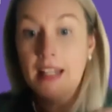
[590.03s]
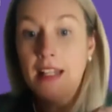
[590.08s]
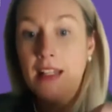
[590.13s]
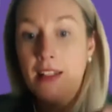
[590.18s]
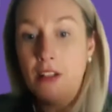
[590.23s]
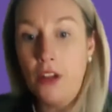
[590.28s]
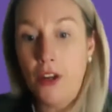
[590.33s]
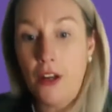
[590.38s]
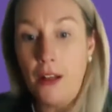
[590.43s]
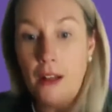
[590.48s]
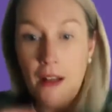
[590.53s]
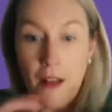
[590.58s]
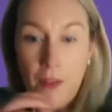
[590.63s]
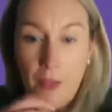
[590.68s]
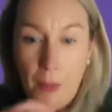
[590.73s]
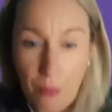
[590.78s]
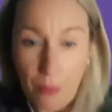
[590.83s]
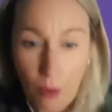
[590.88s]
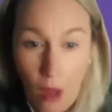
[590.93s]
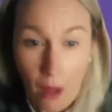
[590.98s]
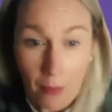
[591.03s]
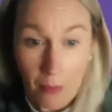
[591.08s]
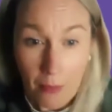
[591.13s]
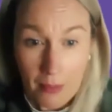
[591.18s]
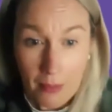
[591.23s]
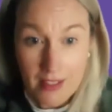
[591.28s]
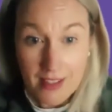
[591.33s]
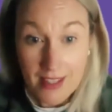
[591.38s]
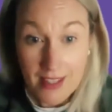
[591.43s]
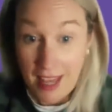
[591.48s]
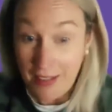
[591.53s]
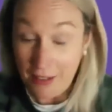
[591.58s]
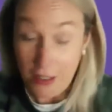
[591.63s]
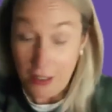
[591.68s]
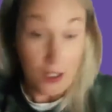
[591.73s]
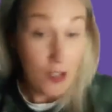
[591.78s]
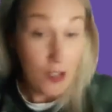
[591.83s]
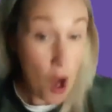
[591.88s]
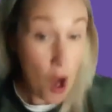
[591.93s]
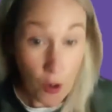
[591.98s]
Now, the problem is that
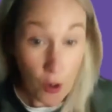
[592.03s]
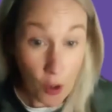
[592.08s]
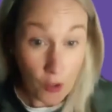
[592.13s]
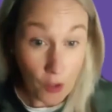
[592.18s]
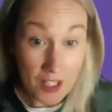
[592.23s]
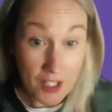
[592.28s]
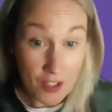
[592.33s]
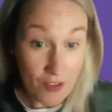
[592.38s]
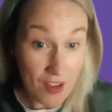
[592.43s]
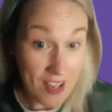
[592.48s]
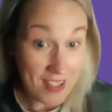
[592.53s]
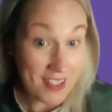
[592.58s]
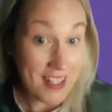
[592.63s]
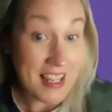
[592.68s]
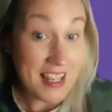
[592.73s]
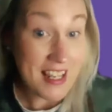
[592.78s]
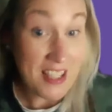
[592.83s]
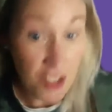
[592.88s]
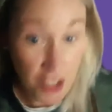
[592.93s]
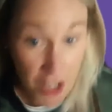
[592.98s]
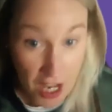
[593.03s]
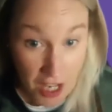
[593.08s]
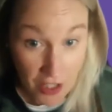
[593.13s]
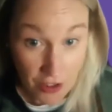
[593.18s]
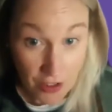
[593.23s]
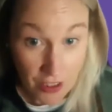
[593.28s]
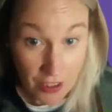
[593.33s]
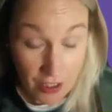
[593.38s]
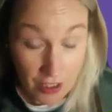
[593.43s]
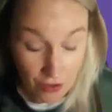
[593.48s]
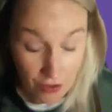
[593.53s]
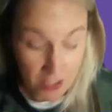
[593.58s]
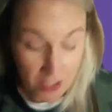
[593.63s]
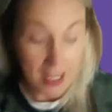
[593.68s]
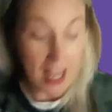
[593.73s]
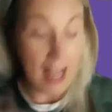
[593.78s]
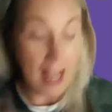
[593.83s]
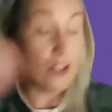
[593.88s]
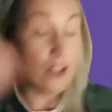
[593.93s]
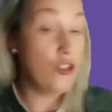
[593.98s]
not all interest is genuine interest,
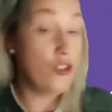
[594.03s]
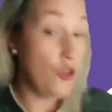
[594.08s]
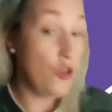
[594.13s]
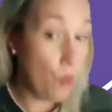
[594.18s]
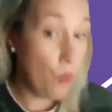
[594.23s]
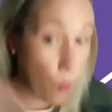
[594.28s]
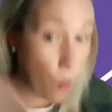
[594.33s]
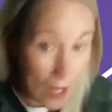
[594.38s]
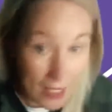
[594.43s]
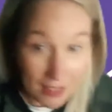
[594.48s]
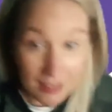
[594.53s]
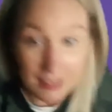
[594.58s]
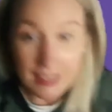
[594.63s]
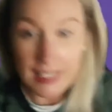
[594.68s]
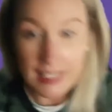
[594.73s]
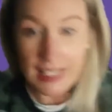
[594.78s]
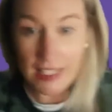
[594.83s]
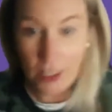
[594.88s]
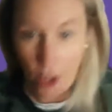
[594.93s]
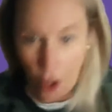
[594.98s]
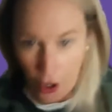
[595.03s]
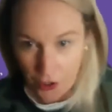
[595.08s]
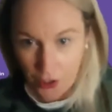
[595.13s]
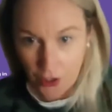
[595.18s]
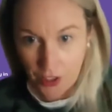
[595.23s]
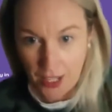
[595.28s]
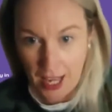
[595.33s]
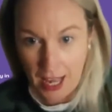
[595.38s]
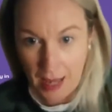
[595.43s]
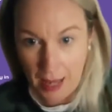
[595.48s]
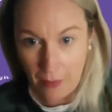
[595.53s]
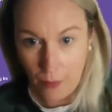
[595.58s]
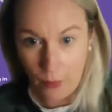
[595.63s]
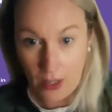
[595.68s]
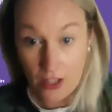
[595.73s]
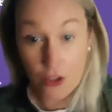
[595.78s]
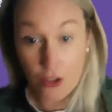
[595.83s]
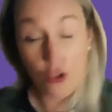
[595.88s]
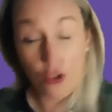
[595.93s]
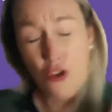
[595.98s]
and you will encounter time
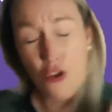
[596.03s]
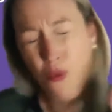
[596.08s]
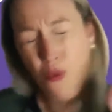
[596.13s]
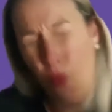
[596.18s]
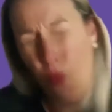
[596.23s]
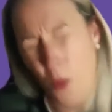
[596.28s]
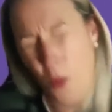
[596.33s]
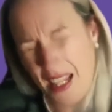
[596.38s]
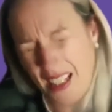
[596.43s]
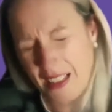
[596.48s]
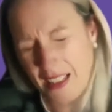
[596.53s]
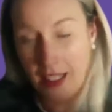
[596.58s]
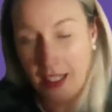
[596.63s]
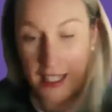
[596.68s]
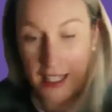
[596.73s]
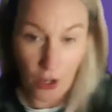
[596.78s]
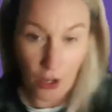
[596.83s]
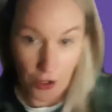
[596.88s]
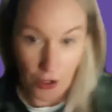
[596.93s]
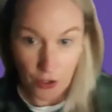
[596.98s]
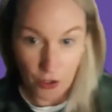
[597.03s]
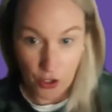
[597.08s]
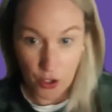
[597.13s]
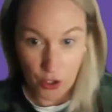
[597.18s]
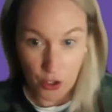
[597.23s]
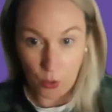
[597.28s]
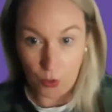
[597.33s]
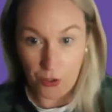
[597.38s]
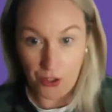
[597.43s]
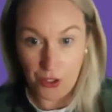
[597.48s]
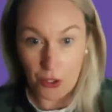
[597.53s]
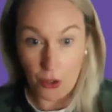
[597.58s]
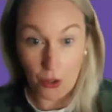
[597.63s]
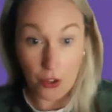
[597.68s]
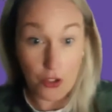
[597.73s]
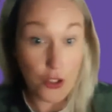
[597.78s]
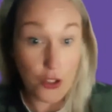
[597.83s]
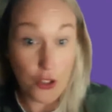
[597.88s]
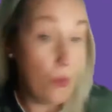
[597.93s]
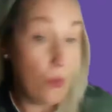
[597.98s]
wasters. You will encounter soul
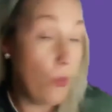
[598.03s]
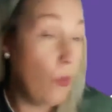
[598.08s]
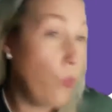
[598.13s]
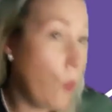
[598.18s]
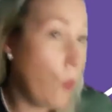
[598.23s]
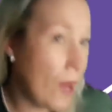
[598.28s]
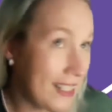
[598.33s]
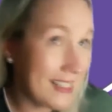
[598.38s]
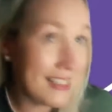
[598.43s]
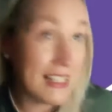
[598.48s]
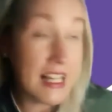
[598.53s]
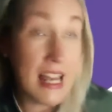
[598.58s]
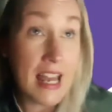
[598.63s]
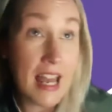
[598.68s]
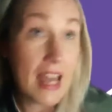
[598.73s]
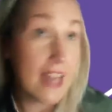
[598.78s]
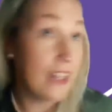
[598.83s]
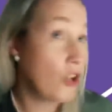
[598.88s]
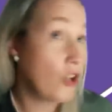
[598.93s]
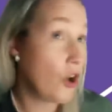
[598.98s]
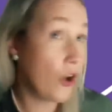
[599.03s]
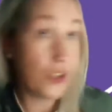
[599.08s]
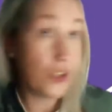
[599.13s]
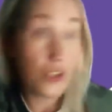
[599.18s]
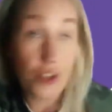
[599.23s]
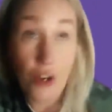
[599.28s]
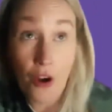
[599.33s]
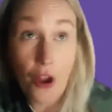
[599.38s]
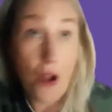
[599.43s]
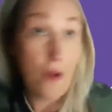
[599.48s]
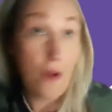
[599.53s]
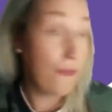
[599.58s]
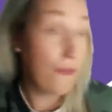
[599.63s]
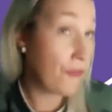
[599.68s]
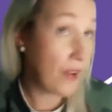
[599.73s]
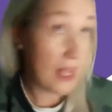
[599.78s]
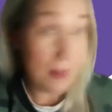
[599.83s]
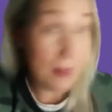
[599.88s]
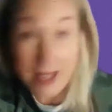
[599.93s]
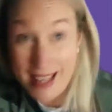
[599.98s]
suckers. You will encounter
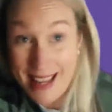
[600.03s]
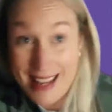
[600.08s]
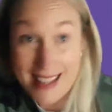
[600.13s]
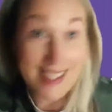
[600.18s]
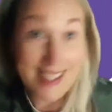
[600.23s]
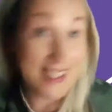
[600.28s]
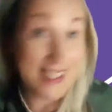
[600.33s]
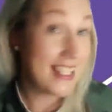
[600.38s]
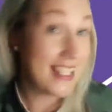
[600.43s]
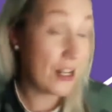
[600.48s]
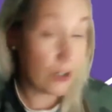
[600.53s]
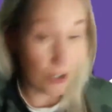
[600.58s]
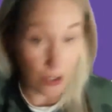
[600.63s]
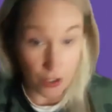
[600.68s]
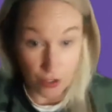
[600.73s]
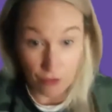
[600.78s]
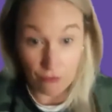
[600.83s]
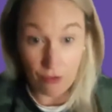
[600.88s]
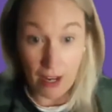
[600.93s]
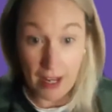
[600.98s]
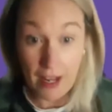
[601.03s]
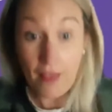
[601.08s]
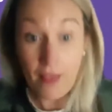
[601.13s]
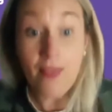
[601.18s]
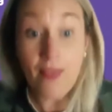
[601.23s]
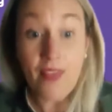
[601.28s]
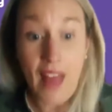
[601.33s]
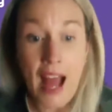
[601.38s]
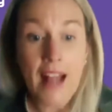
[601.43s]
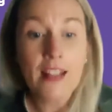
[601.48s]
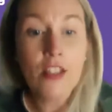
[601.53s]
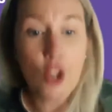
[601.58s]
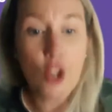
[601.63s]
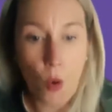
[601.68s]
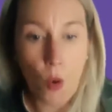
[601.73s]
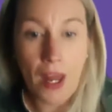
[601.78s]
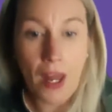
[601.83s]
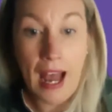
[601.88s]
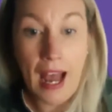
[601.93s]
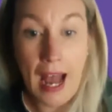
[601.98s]
freebie seekers, right? That's
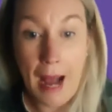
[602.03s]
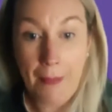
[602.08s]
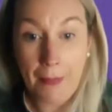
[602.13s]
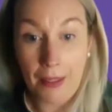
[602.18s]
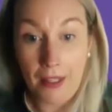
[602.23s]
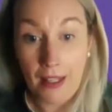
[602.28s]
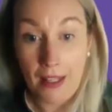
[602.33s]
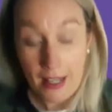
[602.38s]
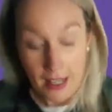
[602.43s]
going to happen.